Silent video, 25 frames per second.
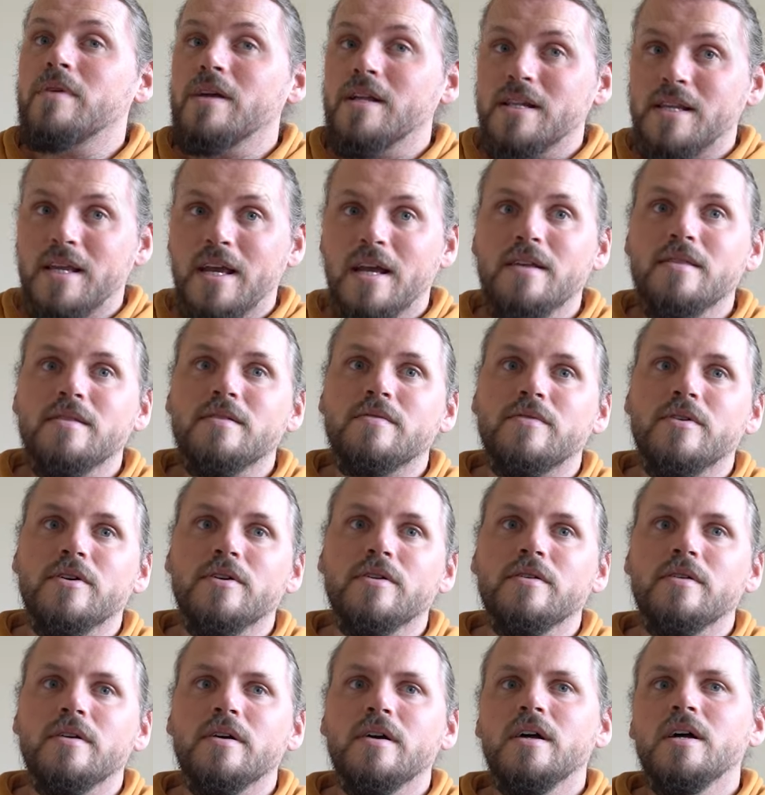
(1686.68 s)
maintain the
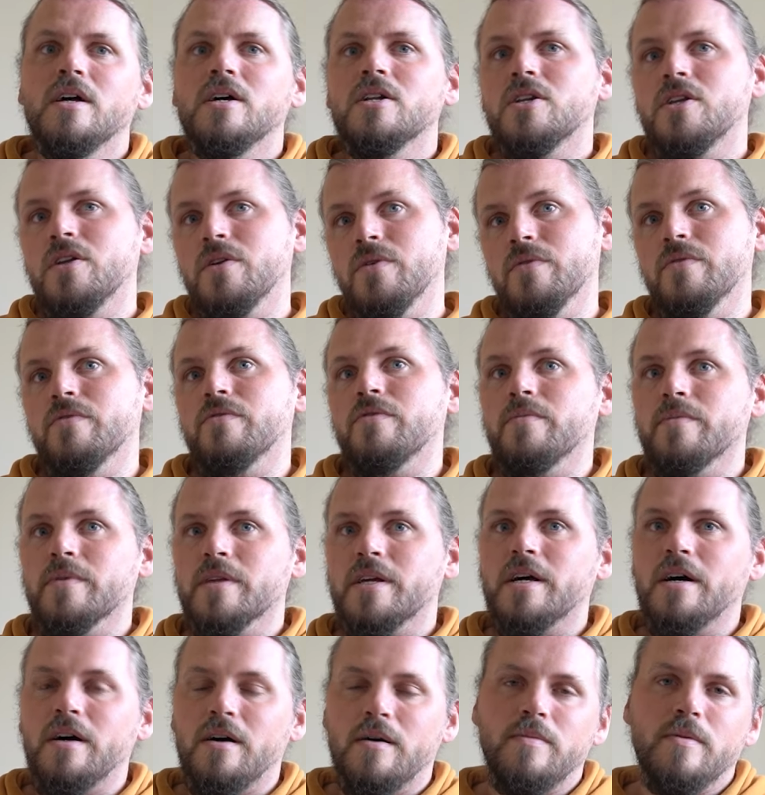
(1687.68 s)
road to and from the
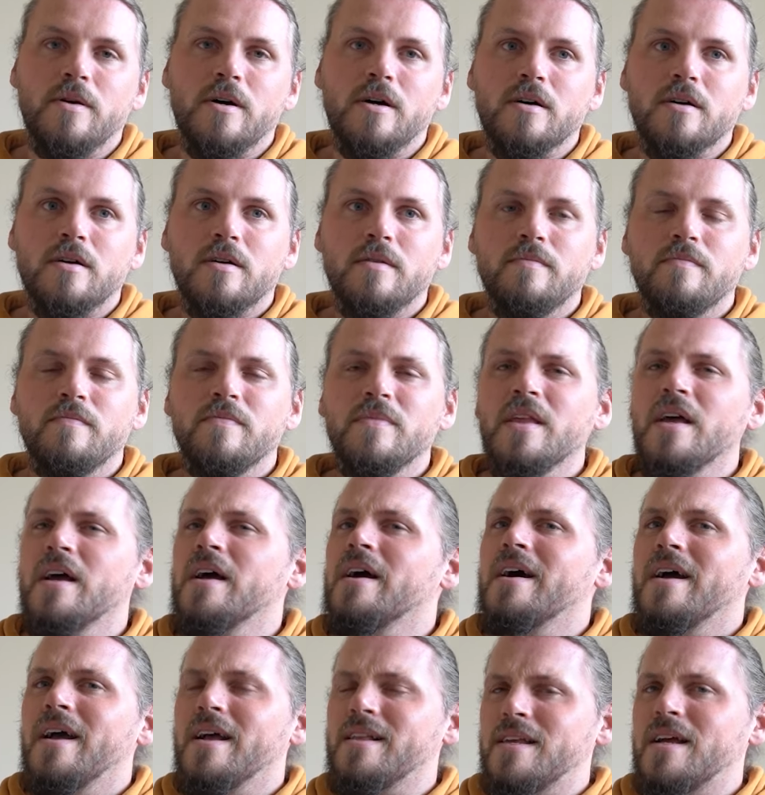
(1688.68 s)
car park.
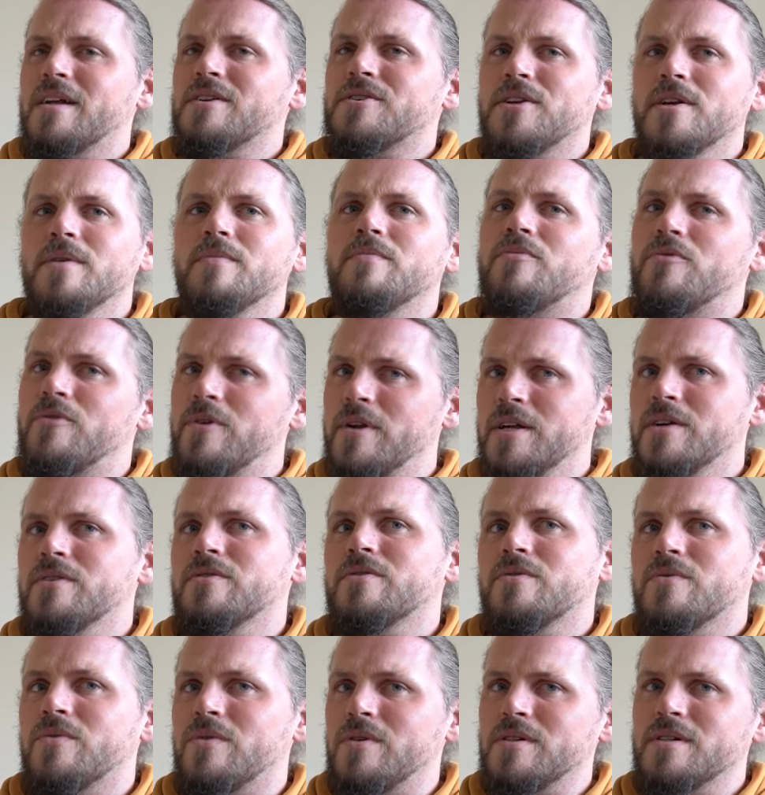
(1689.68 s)
It's actually in pretty
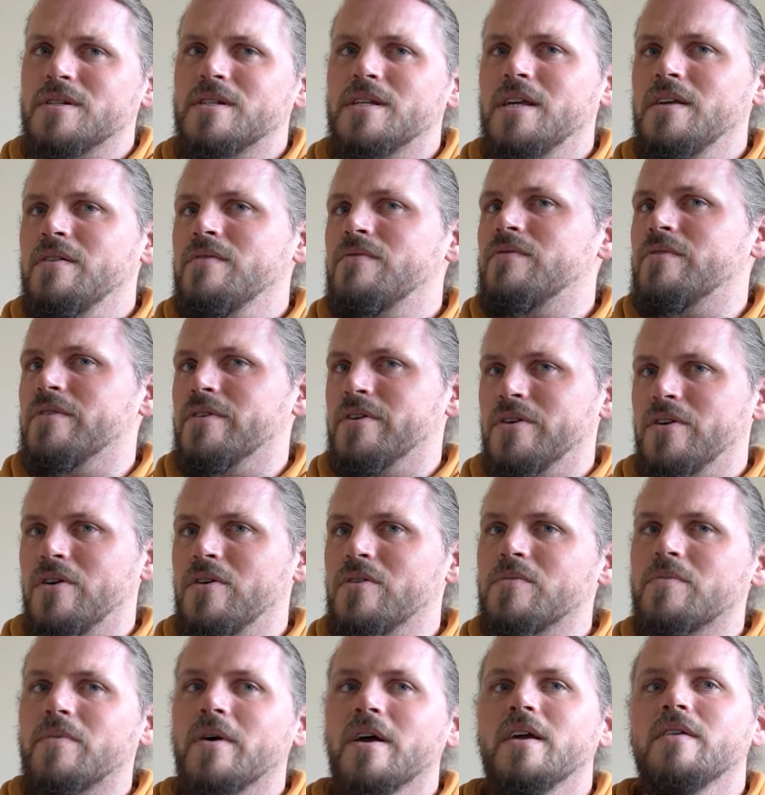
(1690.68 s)
good quality for a
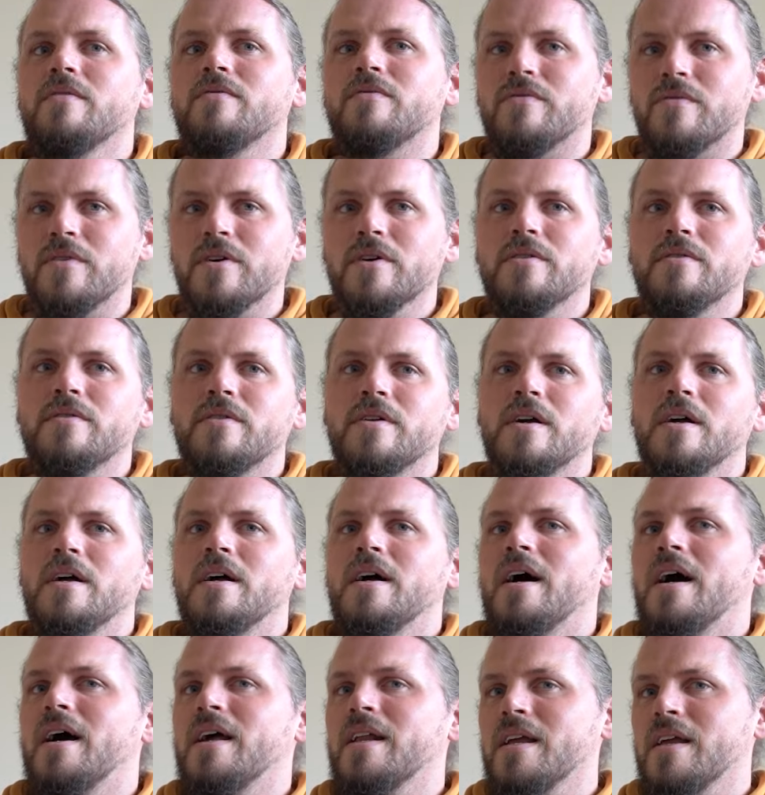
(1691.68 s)
non-paved road,
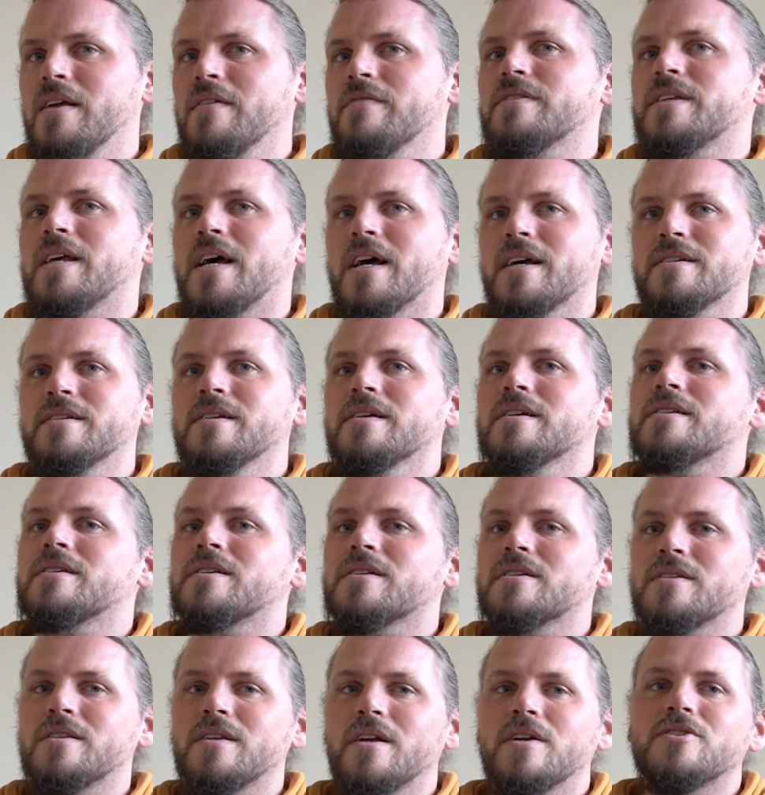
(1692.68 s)
and it gives access to
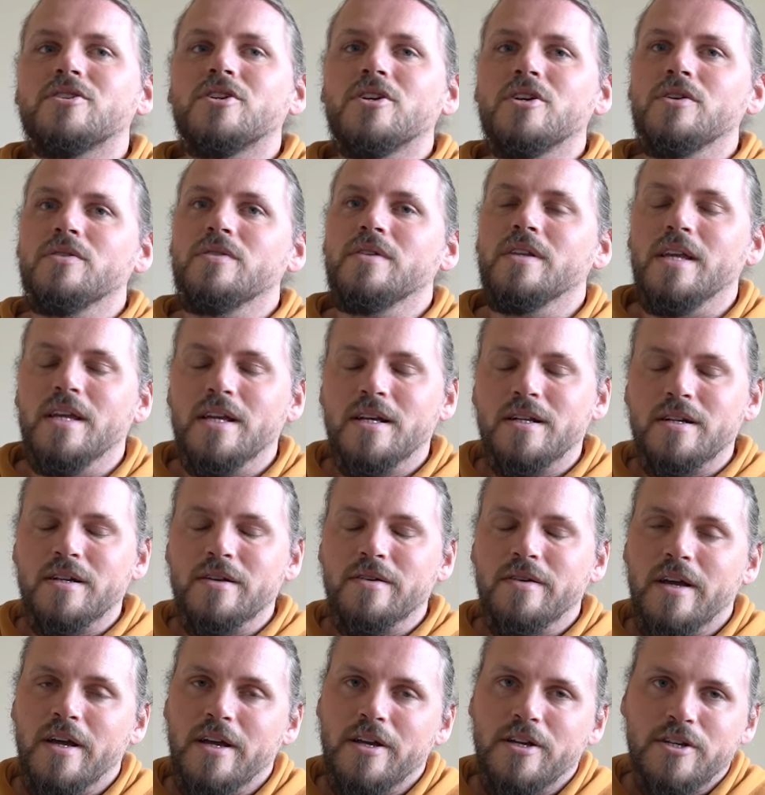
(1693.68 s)
such a unique
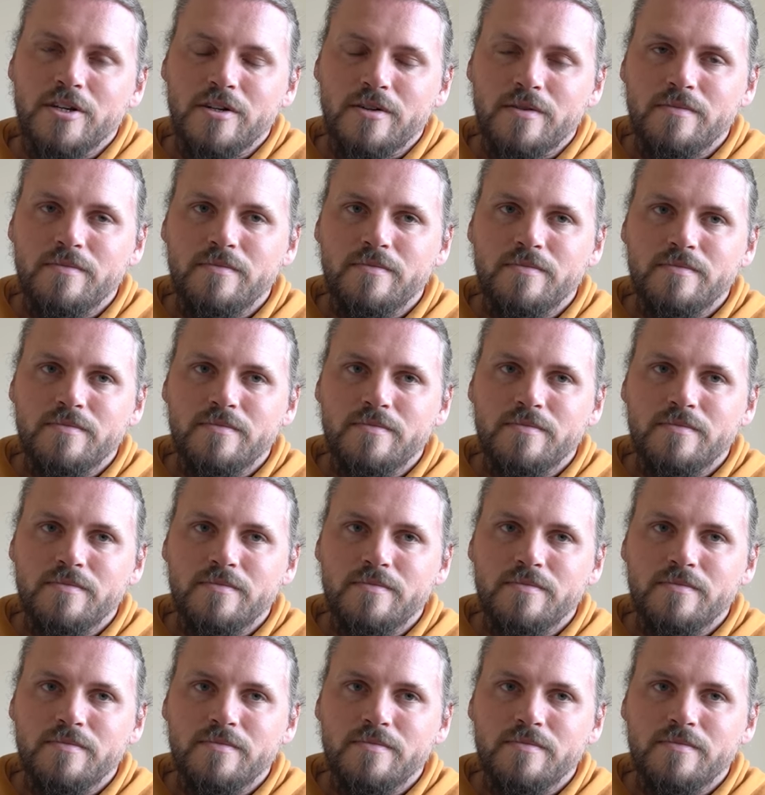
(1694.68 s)
location.